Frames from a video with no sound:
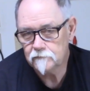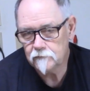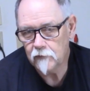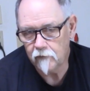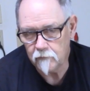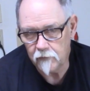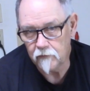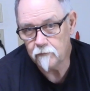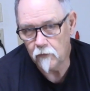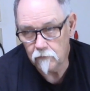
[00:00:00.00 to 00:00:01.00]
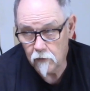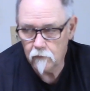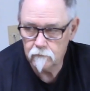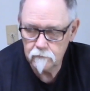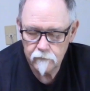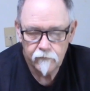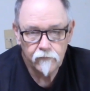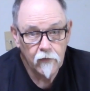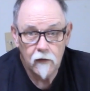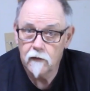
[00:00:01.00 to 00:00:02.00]
have to be disposed of.
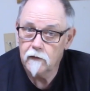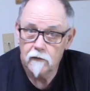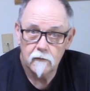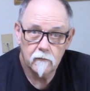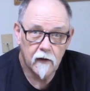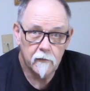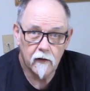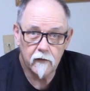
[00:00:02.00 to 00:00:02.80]
Maybe